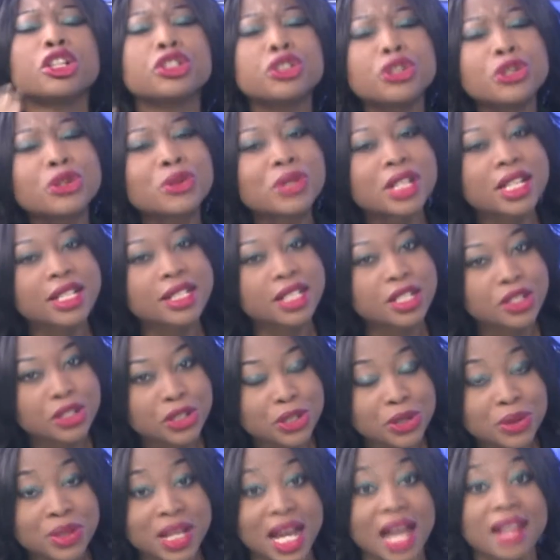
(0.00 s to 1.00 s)
do this and
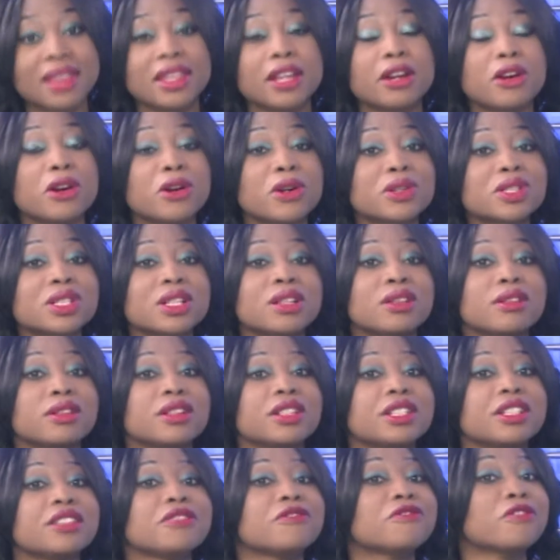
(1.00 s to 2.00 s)
do that. They're also
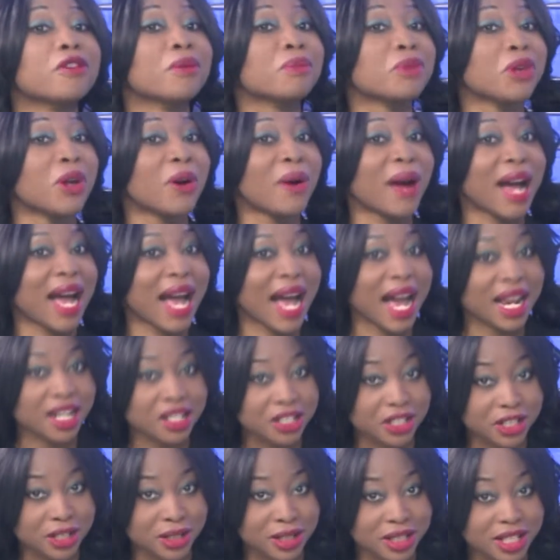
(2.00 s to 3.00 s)
learning from your
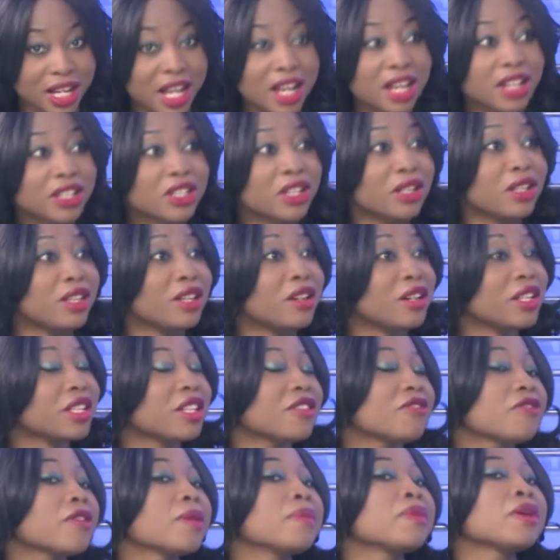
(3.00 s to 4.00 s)
actions. They're
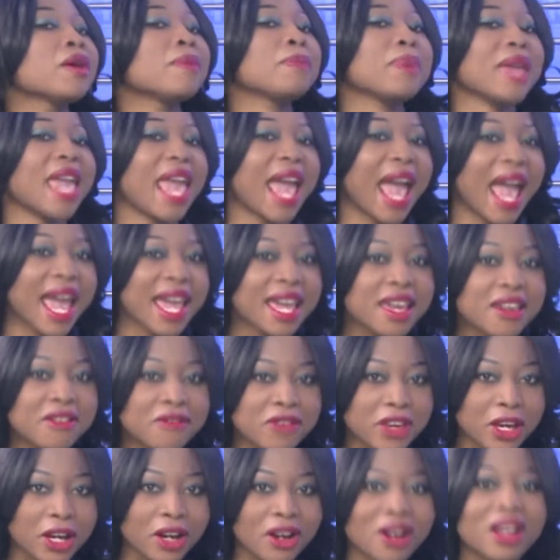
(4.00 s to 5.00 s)
learning from your
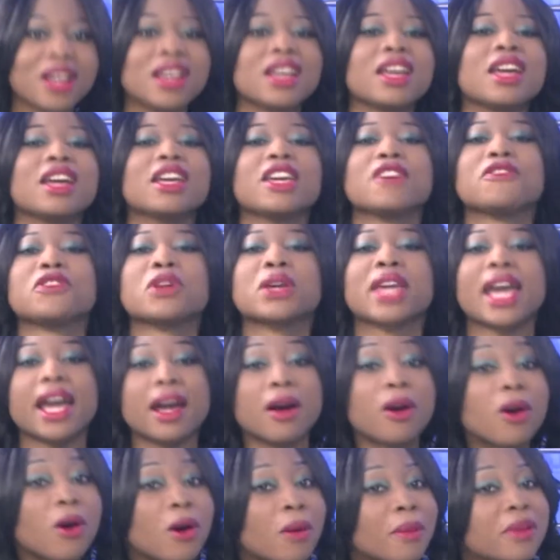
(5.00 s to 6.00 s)
behavior. If you
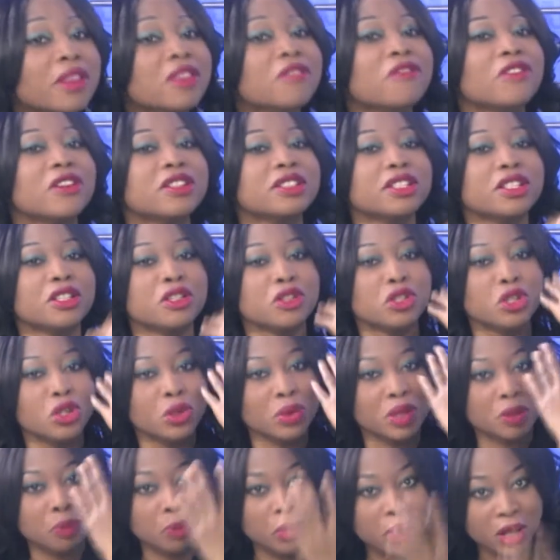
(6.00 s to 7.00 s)
get home and the first thing you
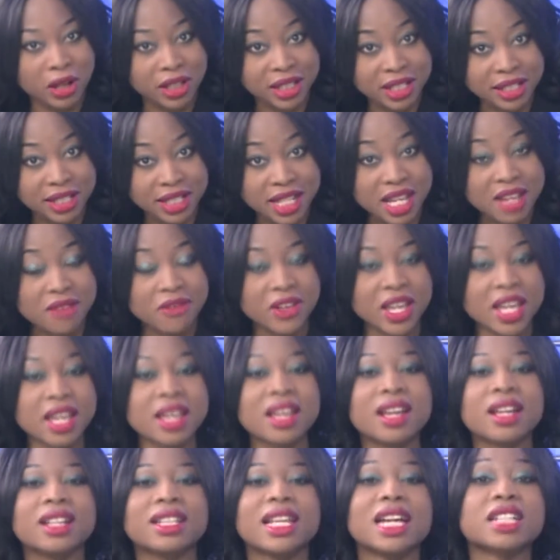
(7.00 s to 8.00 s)
do is put on the
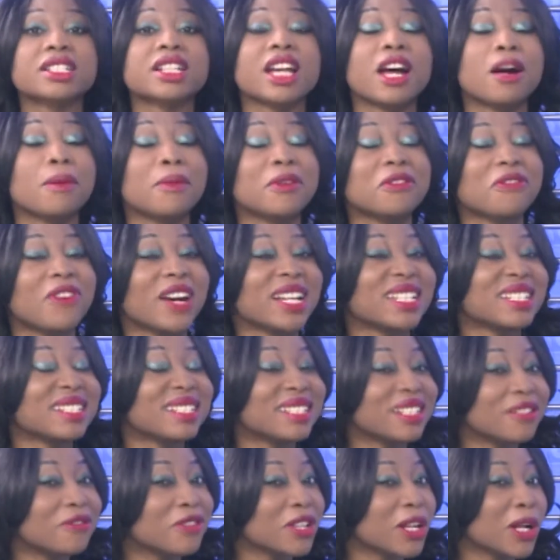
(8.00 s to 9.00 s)
TV, that child may find
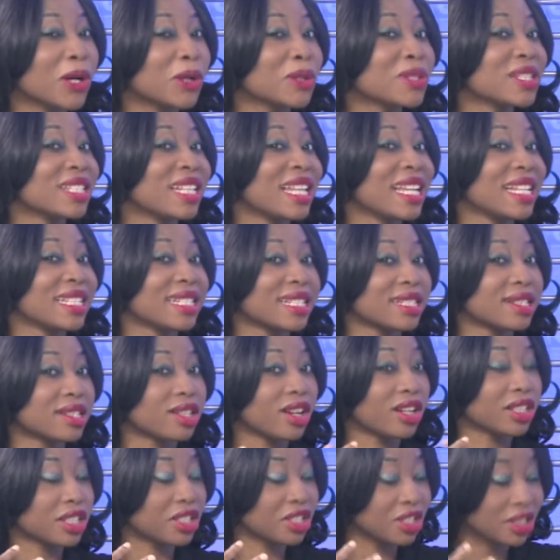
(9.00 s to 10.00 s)
it difficult to later
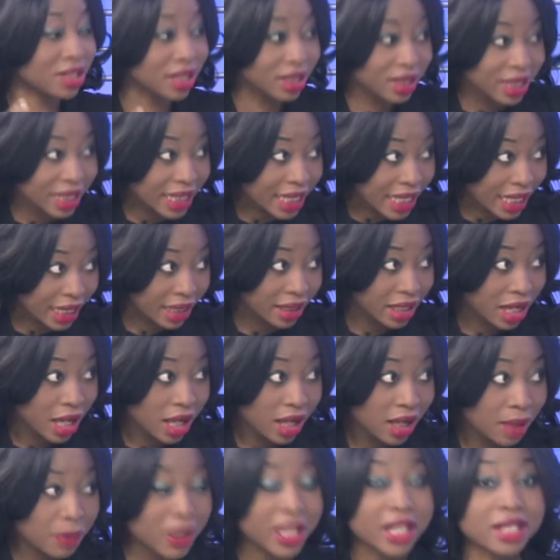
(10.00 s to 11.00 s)
start studying
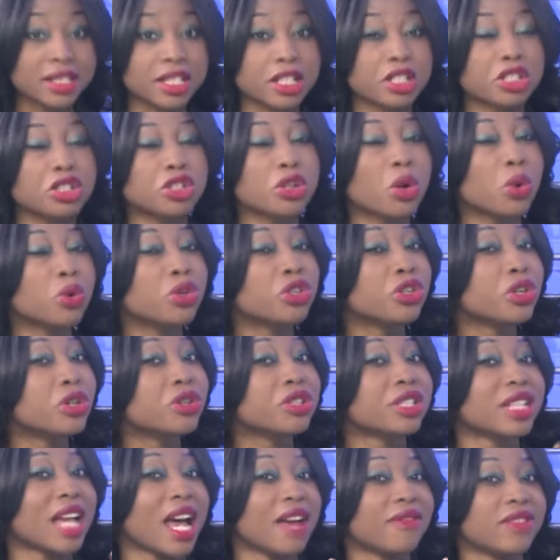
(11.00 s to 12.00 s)
because they're so
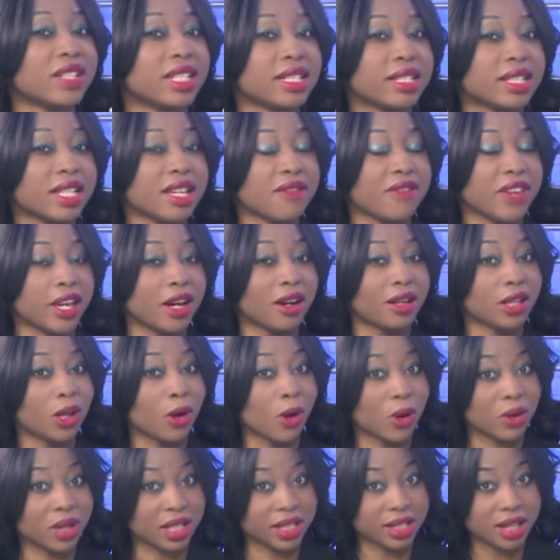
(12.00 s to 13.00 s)
used to having the TV on
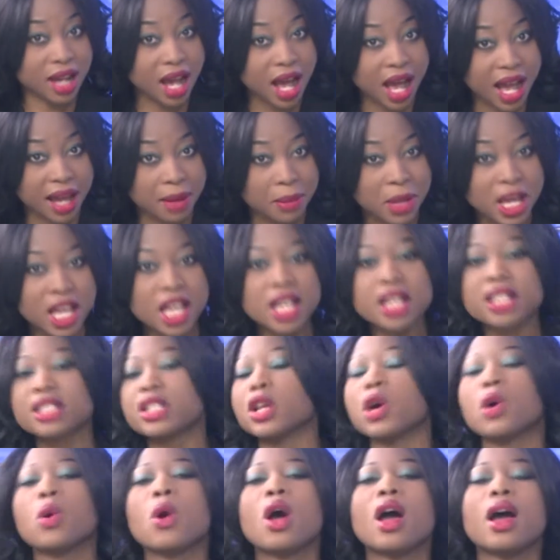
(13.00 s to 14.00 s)
all the time.
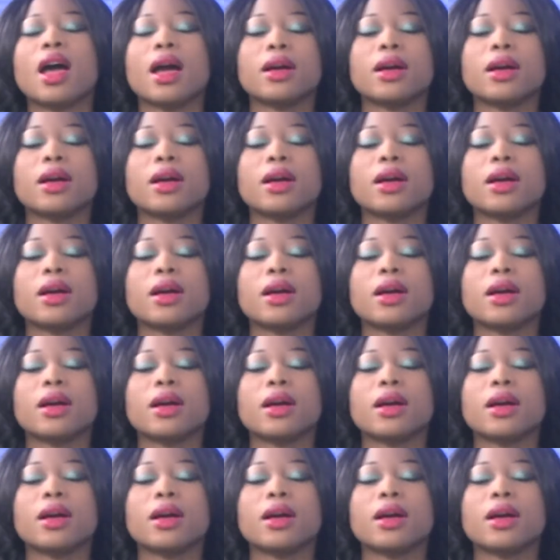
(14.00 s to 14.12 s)
So